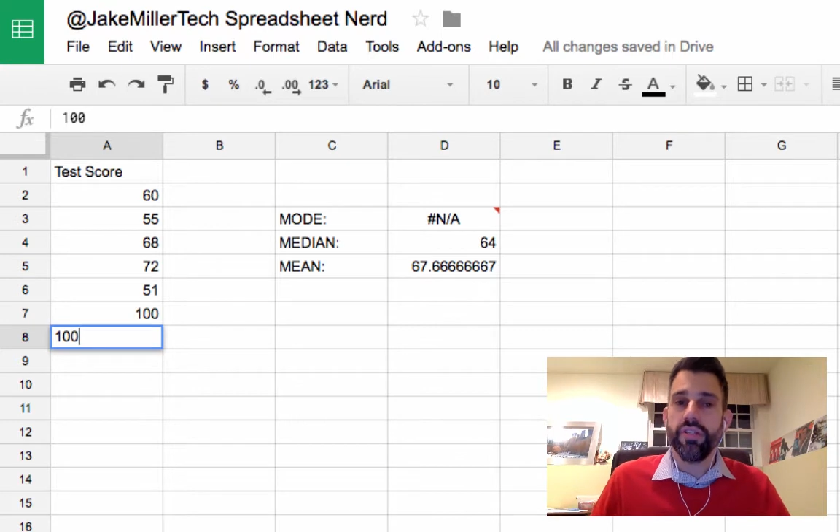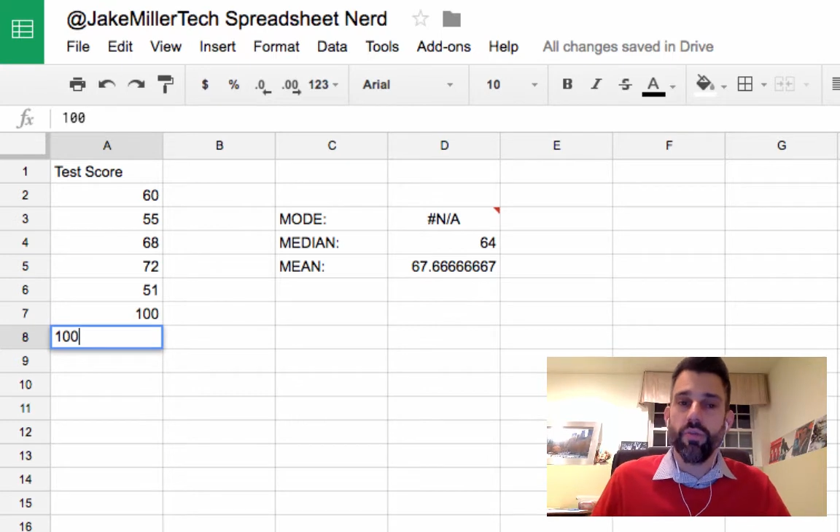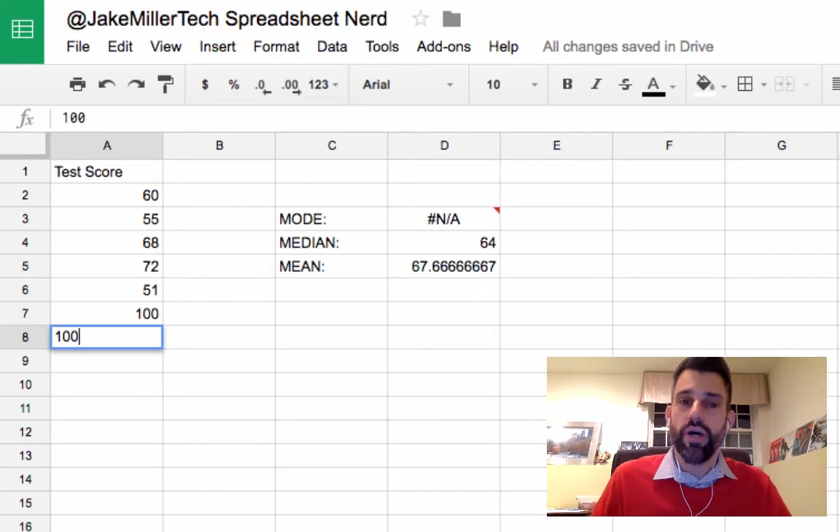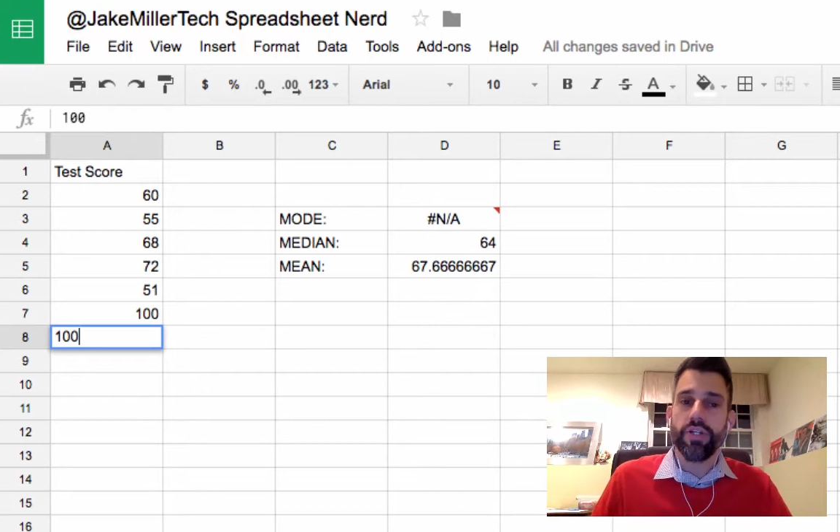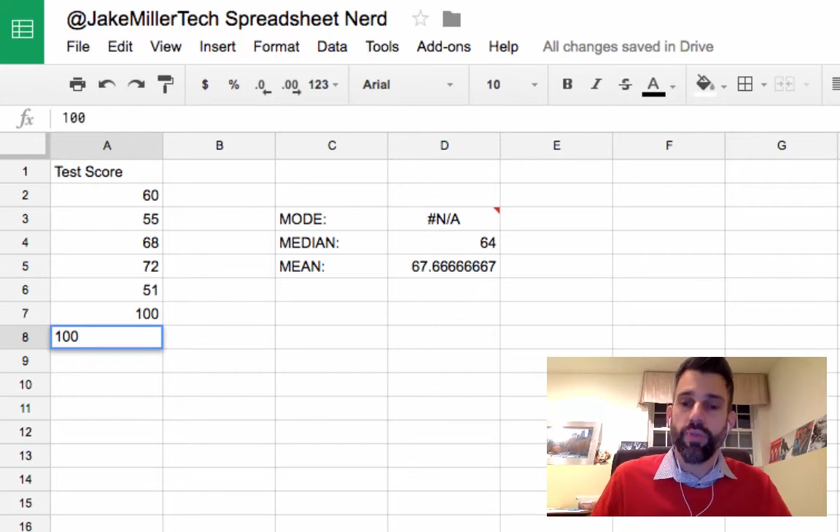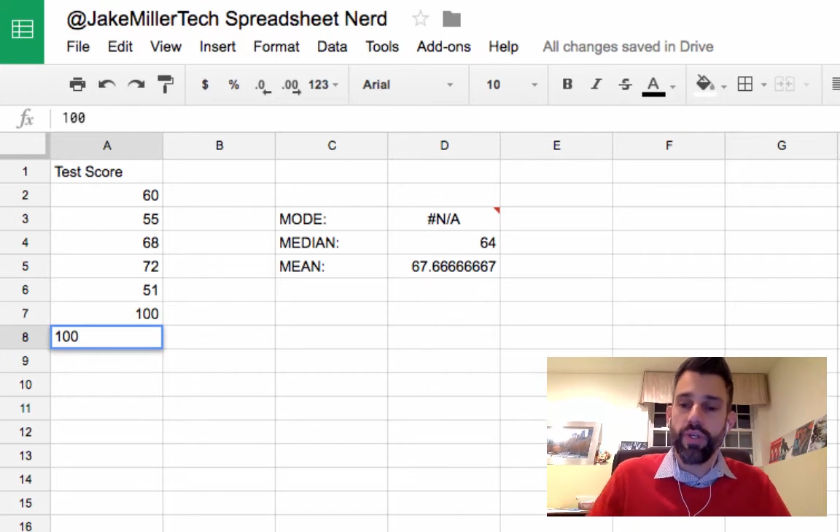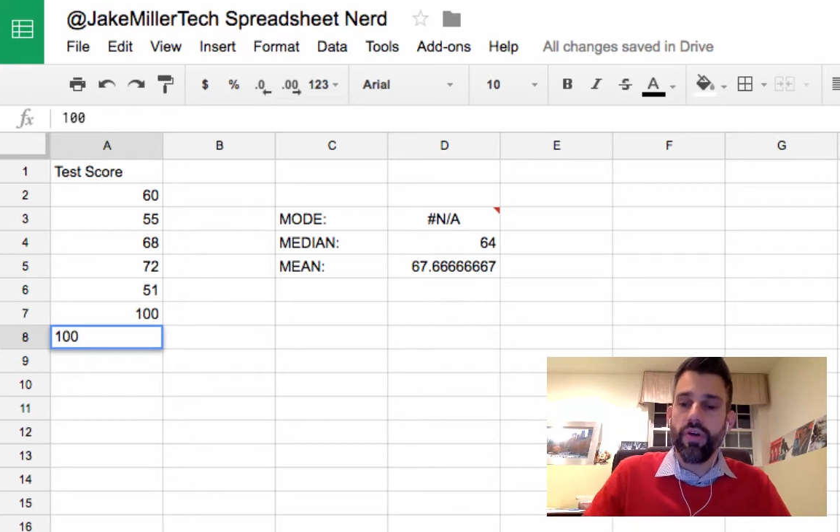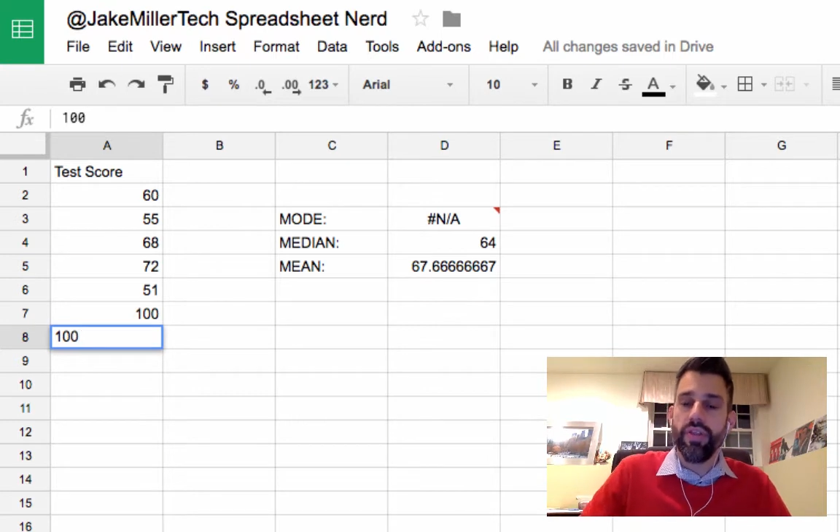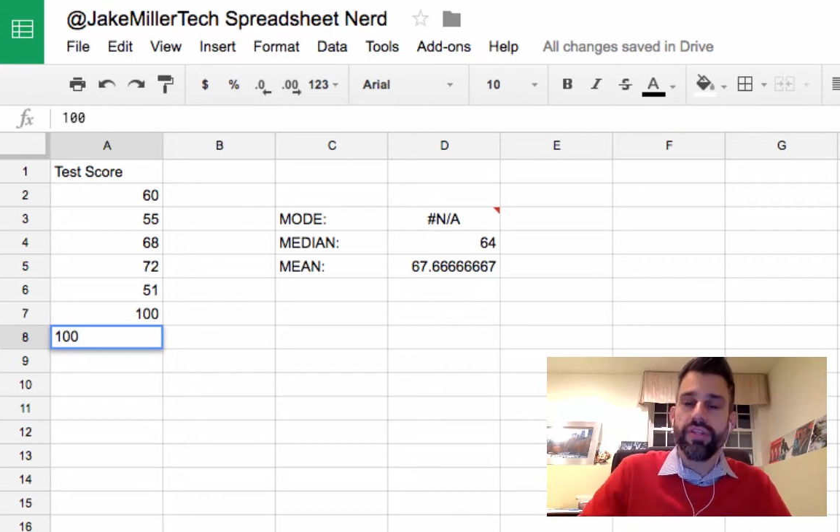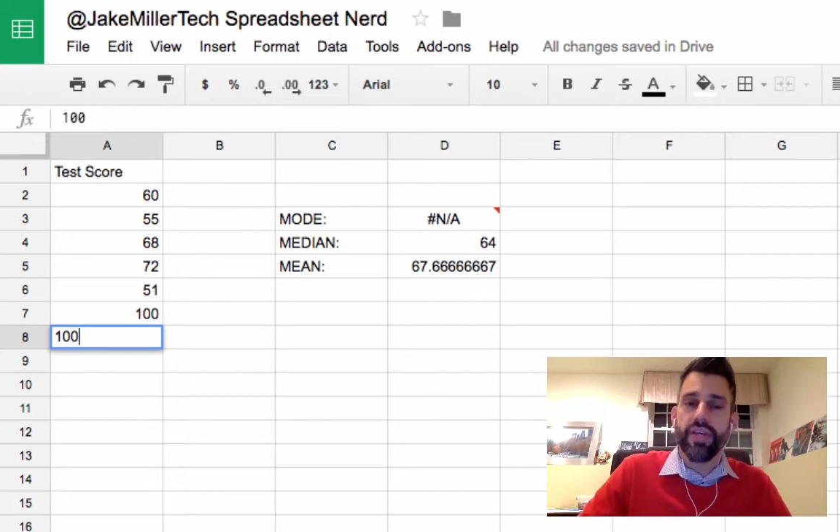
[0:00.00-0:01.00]
And watch, we
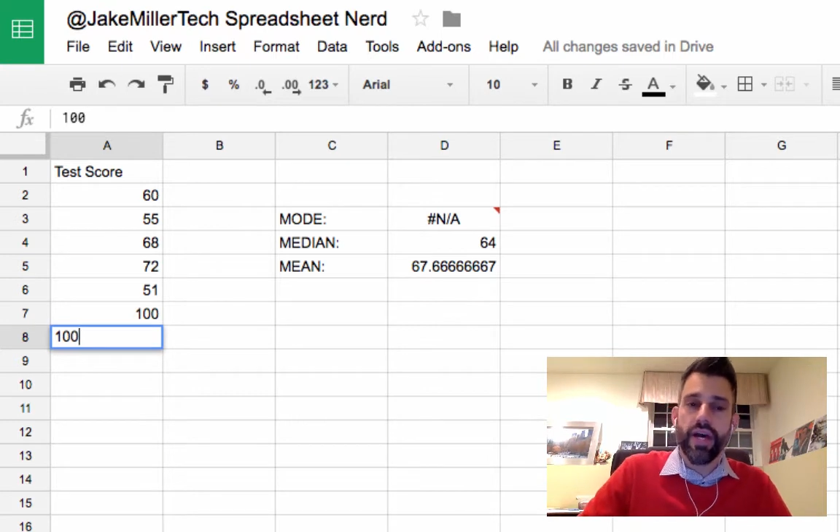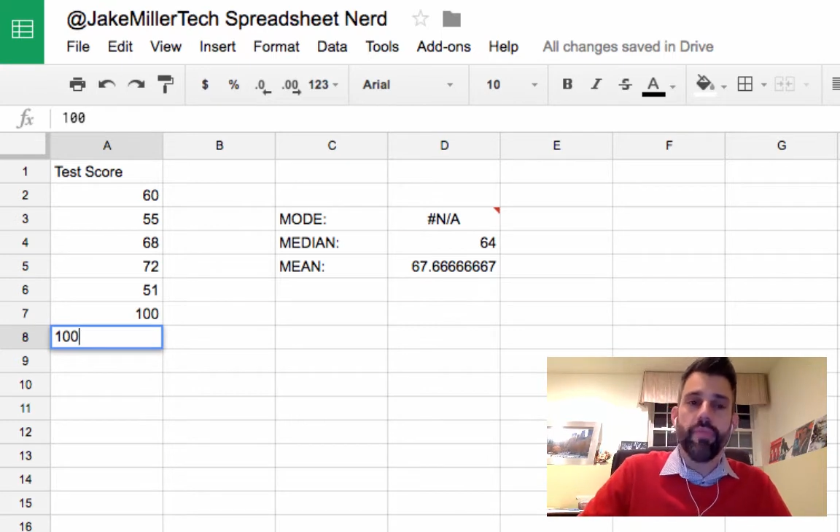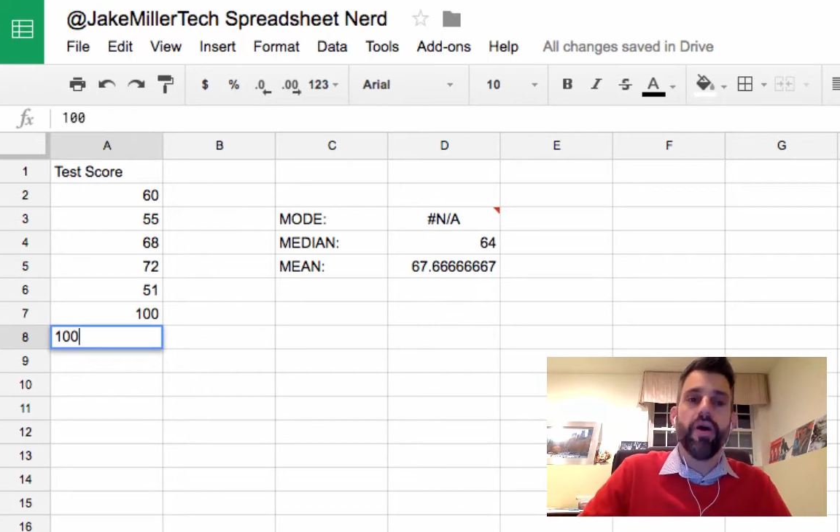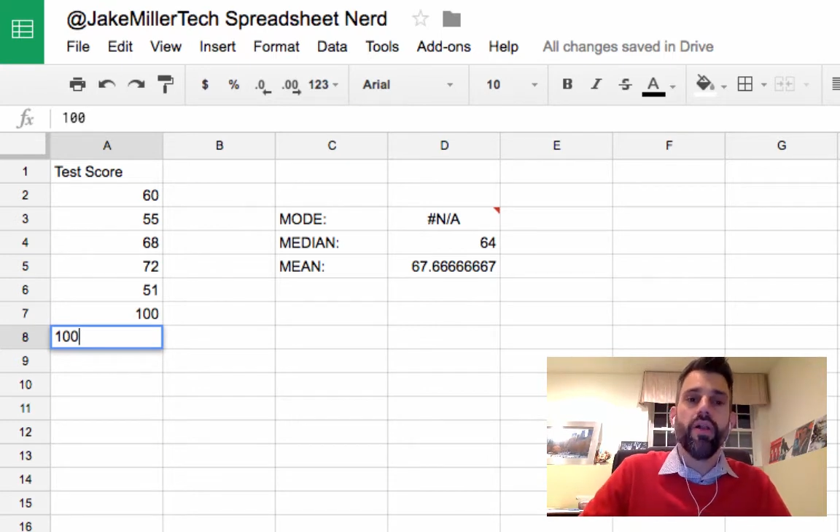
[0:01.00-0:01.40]
know this time